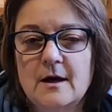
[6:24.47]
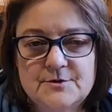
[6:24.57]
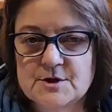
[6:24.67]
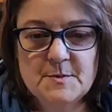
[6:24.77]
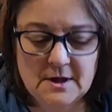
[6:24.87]

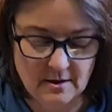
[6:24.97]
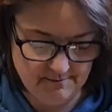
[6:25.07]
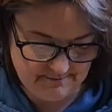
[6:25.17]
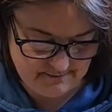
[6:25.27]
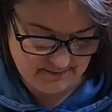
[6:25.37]
I've just
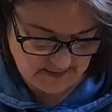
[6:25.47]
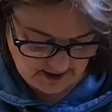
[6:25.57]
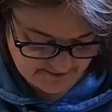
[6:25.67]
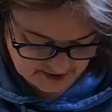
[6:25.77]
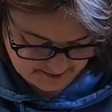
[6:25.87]
become
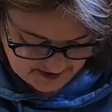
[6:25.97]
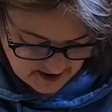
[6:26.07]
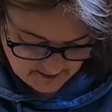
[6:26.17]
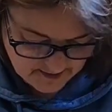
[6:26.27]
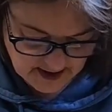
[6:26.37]

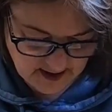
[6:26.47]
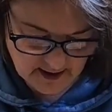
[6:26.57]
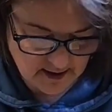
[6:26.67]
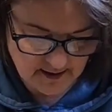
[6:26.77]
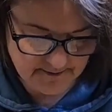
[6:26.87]

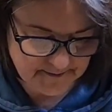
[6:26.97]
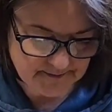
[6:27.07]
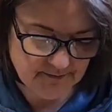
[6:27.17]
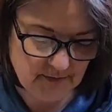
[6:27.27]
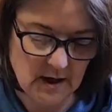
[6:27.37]
a,
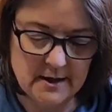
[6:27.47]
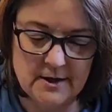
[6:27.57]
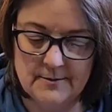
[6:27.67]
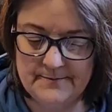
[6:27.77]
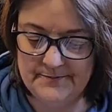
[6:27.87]
I
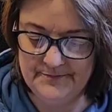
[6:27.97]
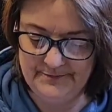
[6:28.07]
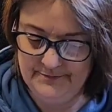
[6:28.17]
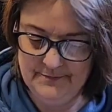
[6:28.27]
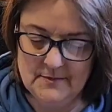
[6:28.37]
don't know,
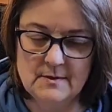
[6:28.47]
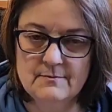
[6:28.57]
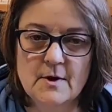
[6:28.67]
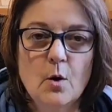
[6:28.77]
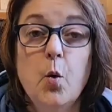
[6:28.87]

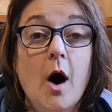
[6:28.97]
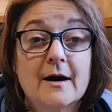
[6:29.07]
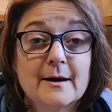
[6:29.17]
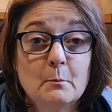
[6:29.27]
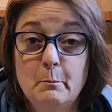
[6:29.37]
a
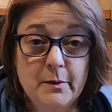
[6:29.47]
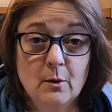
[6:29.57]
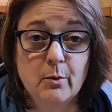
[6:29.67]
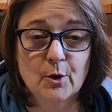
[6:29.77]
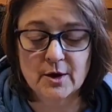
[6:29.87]
walking
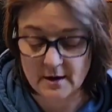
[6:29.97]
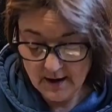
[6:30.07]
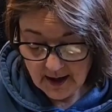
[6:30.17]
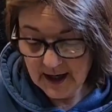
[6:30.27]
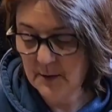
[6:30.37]
billboard.
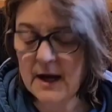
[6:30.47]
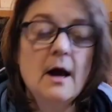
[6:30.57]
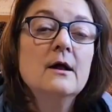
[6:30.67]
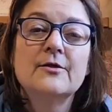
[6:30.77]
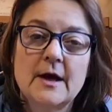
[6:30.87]
Anyway,
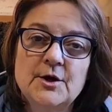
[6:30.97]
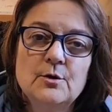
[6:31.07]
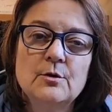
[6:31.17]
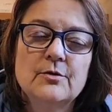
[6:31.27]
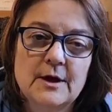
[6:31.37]
thank
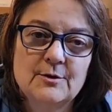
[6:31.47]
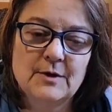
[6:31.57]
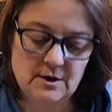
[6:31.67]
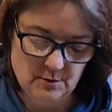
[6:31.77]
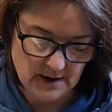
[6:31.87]
you
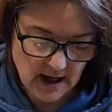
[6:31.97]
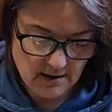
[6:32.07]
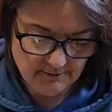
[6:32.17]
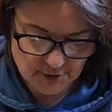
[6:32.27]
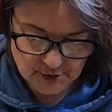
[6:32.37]

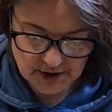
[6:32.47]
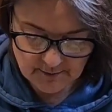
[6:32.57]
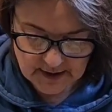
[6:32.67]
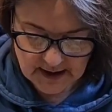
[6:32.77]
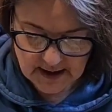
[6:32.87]
again for
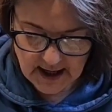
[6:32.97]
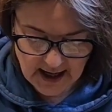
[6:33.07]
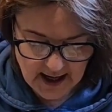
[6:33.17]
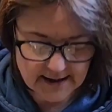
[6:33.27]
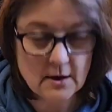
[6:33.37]
joining me.
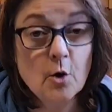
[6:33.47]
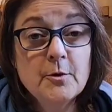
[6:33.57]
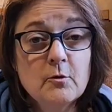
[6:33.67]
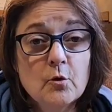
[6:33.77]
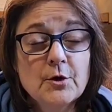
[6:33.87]
And I
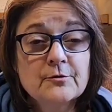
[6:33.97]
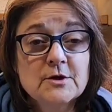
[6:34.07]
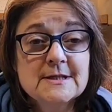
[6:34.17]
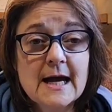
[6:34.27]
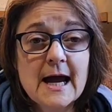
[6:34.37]
hope you have a
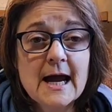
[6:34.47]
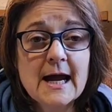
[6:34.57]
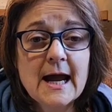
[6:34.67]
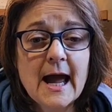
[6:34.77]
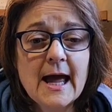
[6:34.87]
wonderful
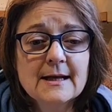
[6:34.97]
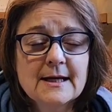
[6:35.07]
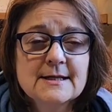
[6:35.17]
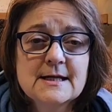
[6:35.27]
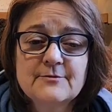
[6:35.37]
day. And
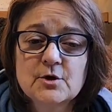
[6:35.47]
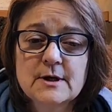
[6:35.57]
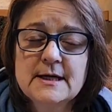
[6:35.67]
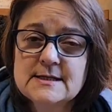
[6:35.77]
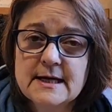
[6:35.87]
like I said, if
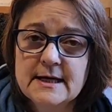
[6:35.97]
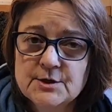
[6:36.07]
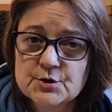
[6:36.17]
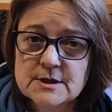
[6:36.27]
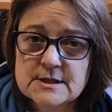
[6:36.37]
there is any
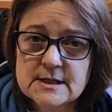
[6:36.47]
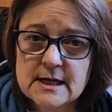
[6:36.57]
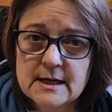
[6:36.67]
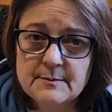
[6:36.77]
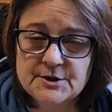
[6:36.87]
interest
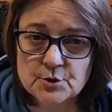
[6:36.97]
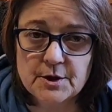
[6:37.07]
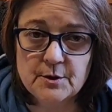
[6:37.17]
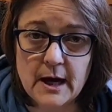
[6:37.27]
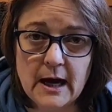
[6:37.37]
in me
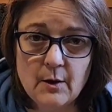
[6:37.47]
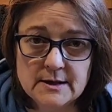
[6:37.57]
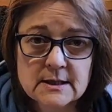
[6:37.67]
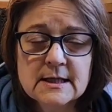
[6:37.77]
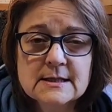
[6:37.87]
showing you how
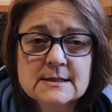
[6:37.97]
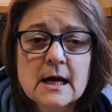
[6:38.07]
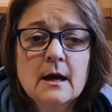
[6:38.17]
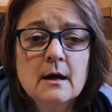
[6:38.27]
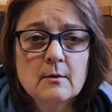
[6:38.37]
I did
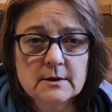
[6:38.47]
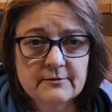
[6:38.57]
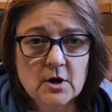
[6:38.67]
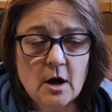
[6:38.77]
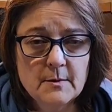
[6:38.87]
this,
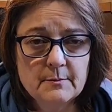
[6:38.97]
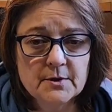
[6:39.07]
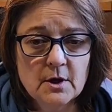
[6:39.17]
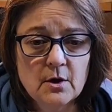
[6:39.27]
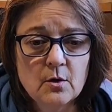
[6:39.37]
leave a comment
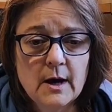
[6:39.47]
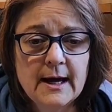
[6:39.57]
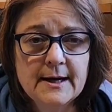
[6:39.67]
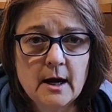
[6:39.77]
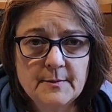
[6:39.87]
below
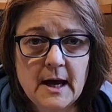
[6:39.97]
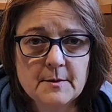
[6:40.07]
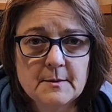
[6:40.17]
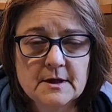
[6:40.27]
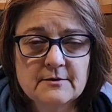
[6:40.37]
and I'd be
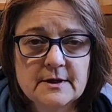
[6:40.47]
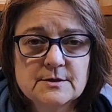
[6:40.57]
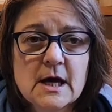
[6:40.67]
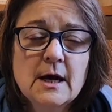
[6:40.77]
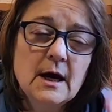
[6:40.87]
happy to make the
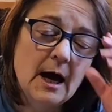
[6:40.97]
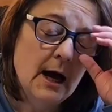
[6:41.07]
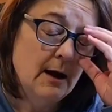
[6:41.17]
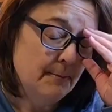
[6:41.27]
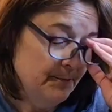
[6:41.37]
videos.
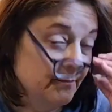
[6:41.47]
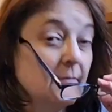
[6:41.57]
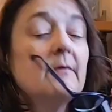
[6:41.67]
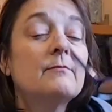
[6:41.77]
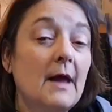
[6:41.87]
Have
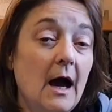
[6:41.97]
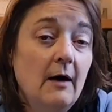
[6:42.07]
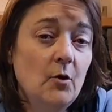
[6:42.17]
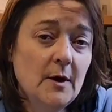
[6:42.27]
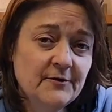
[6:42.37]

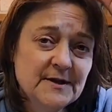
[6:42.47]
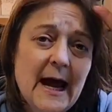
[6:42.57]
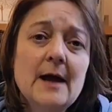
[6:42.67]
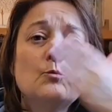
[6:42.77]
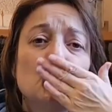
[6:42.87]
a wonderful
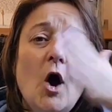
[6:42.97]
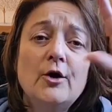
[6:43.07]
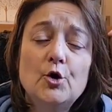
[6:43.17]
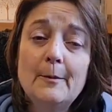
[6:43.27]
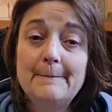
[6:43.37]
day.
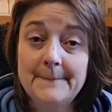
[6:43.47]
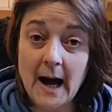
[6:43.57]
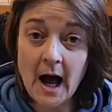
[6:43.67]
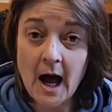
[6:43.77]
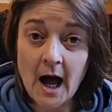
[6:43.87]
Wahoo.
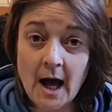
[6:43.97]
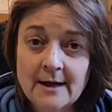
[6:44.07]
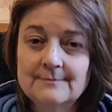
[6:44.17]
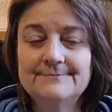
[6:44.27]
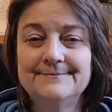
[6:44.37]

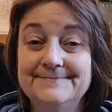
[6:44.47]
Bye.